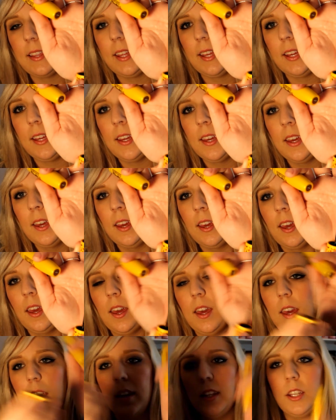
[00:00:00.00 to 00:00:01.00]
Like,
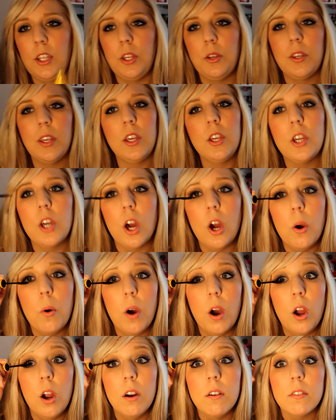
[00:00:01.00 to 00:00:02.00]
you can go
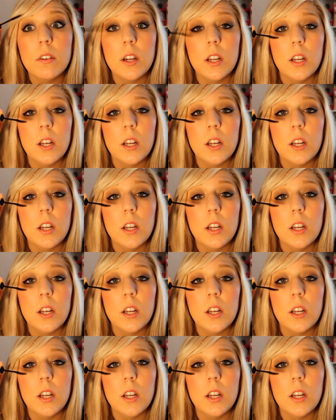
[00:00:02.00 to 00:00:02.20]
over